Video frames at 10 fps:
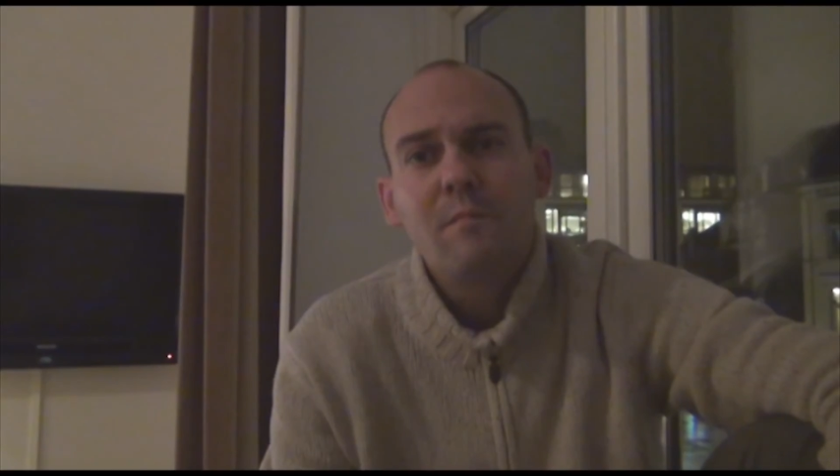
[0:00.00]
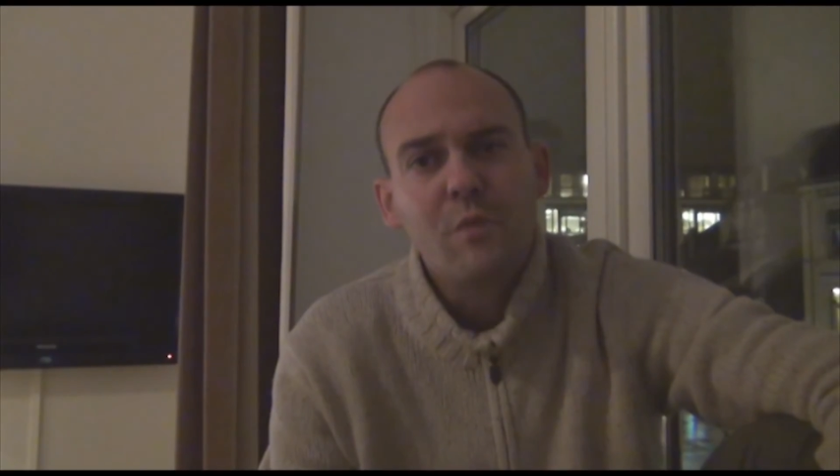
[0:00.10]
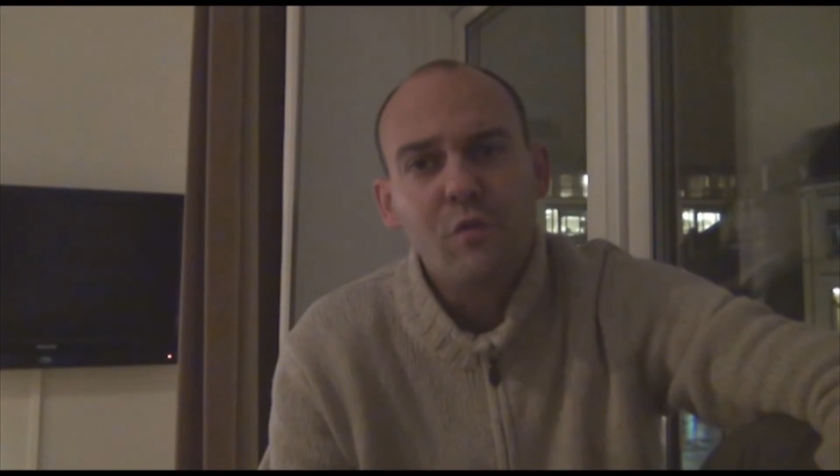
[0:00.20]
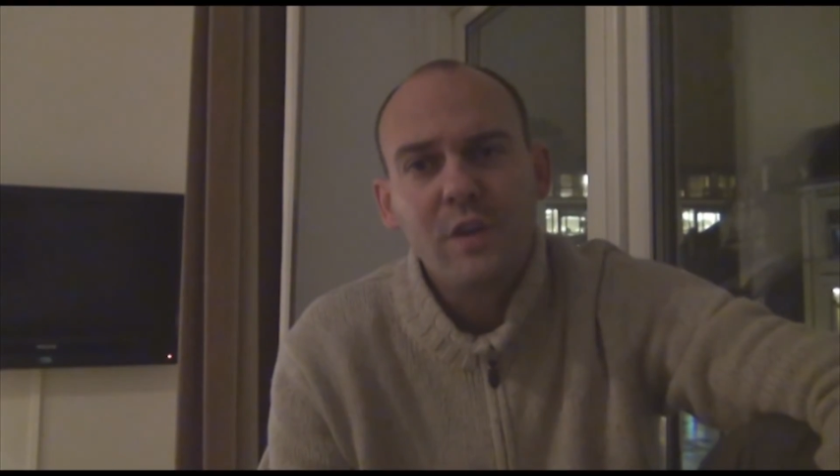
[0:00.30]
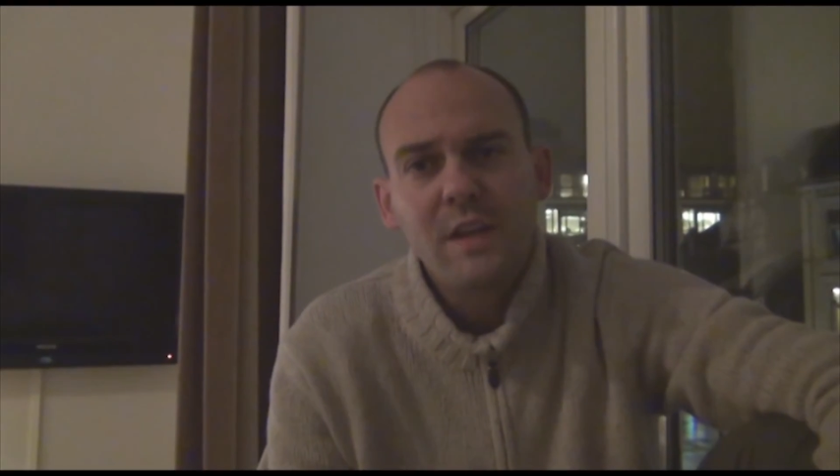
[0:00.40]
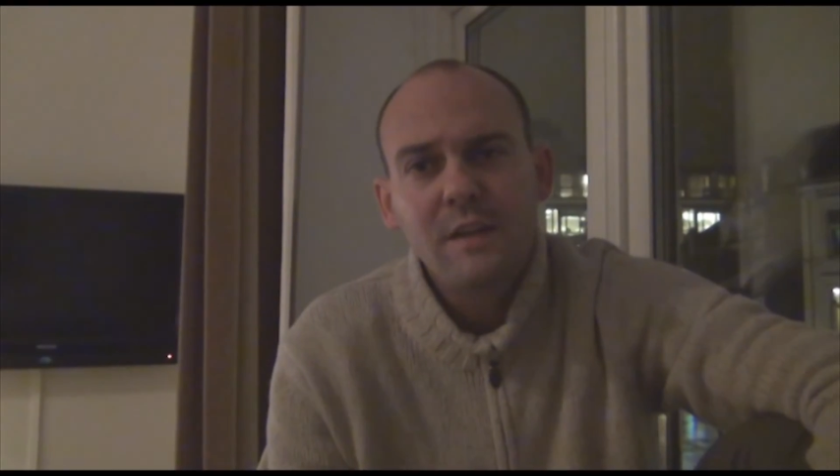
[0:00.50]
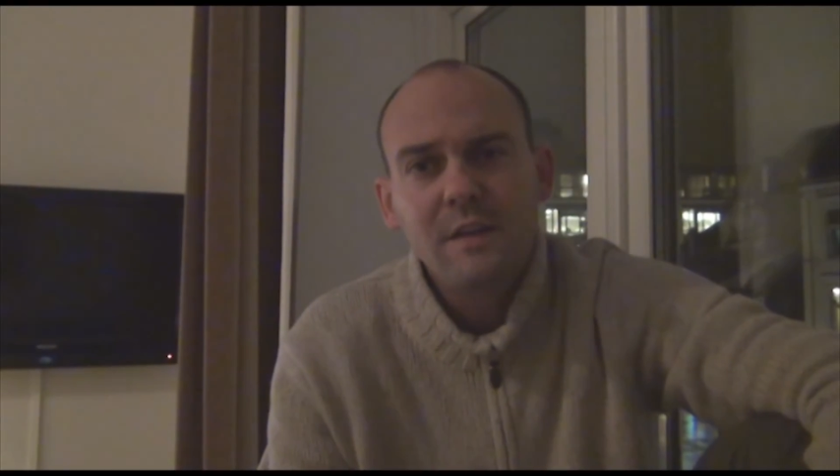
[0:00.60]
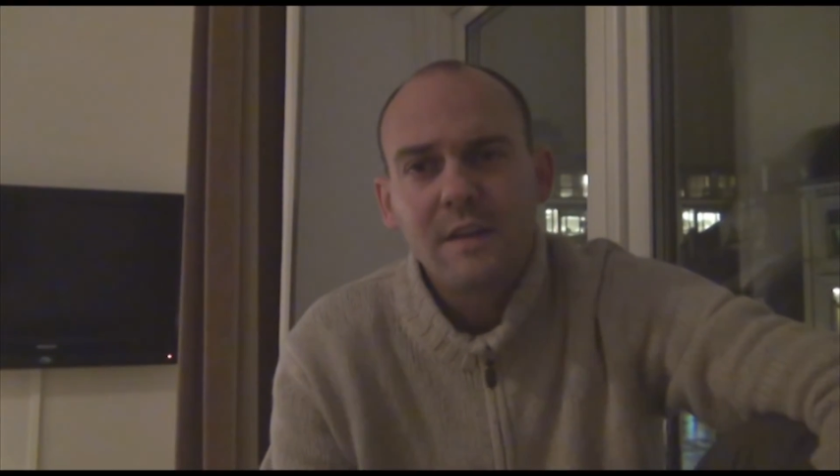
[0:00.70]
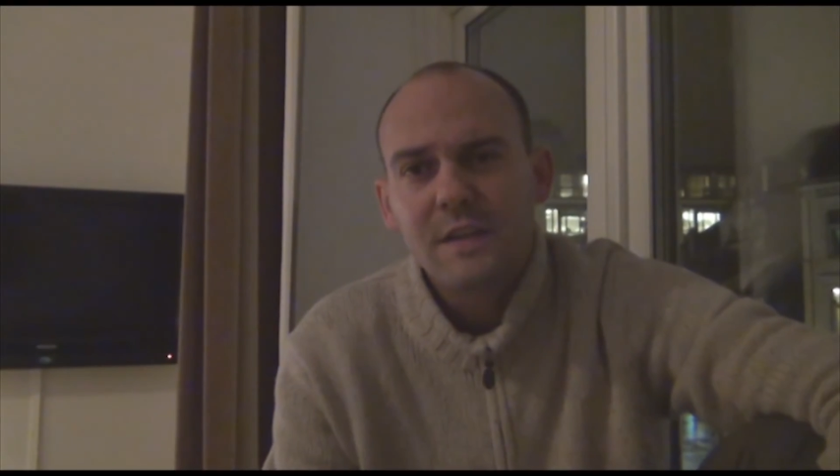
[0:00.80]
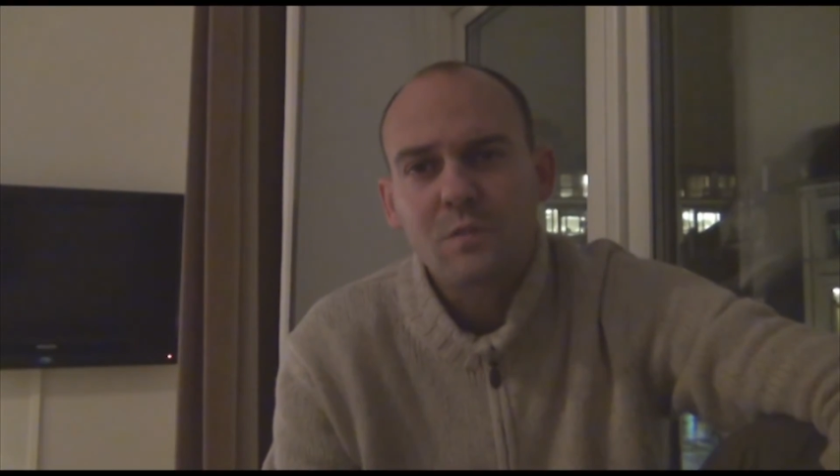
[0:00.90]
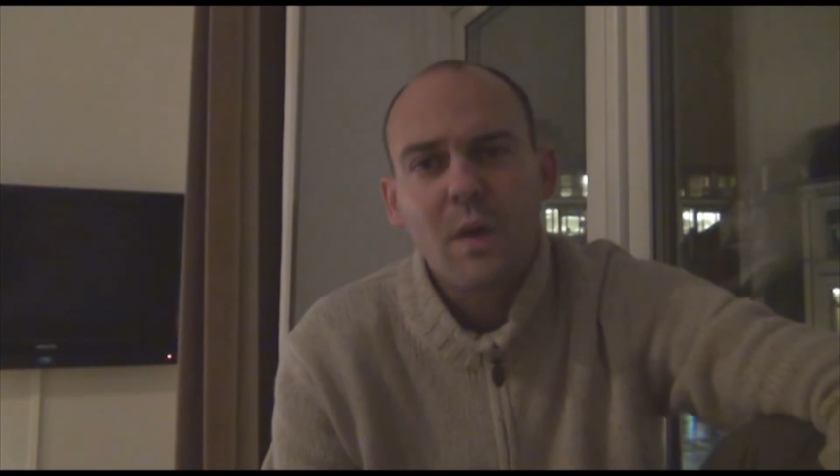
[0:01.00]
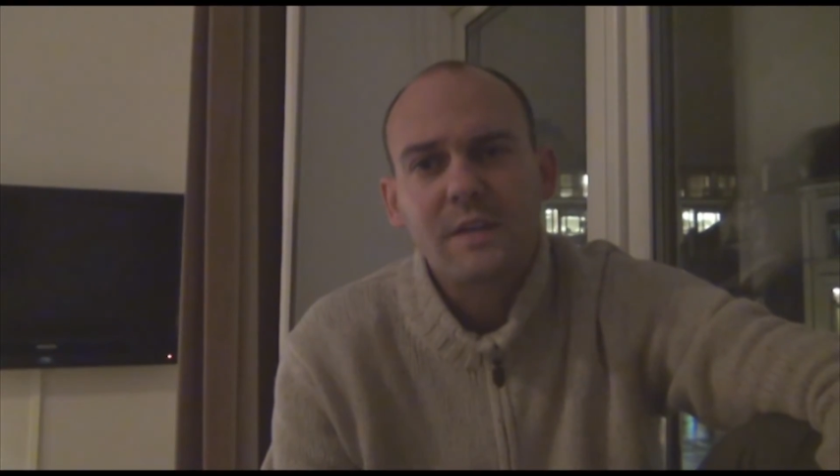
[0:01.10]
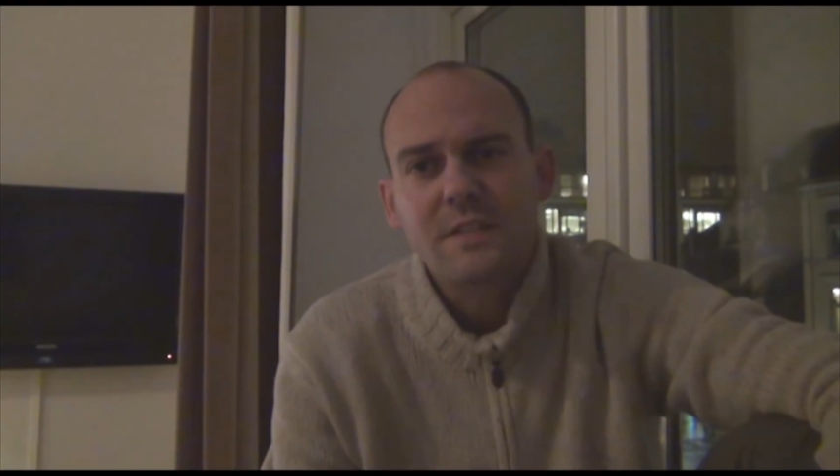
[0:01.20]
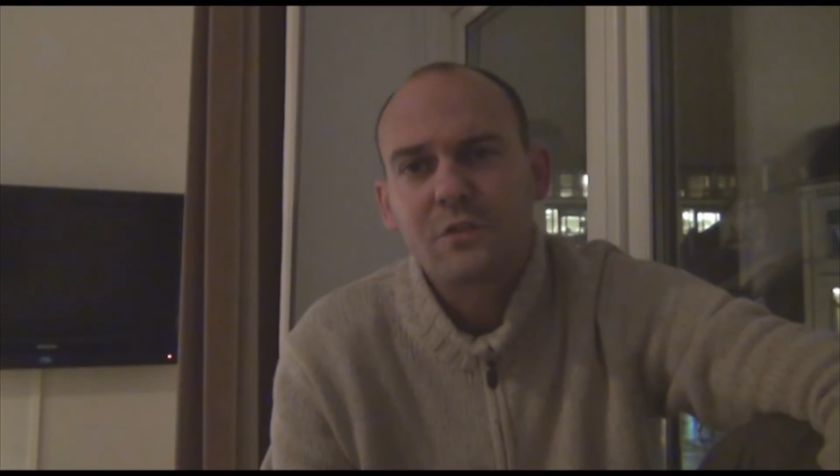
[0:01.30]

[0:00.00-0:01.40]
marine, as well as